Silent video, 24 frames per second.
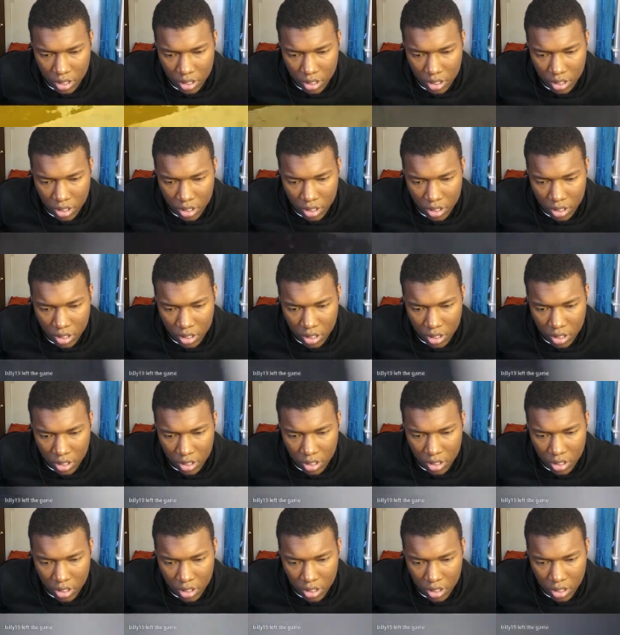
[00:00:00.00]

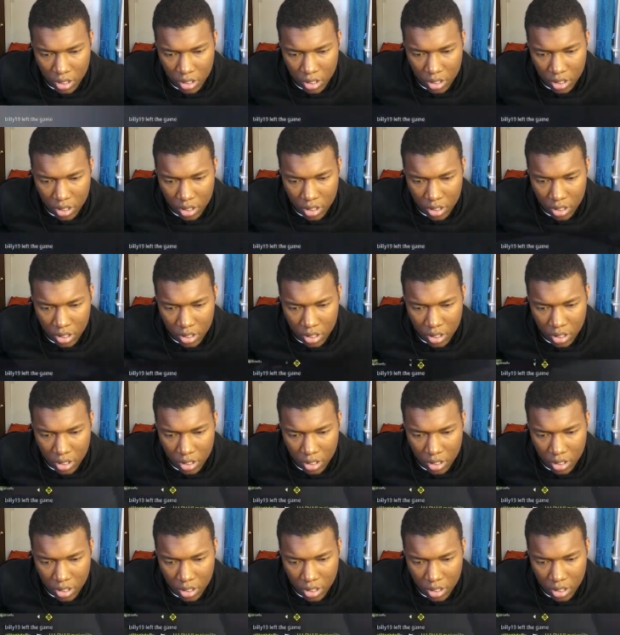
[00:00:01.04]
(silence)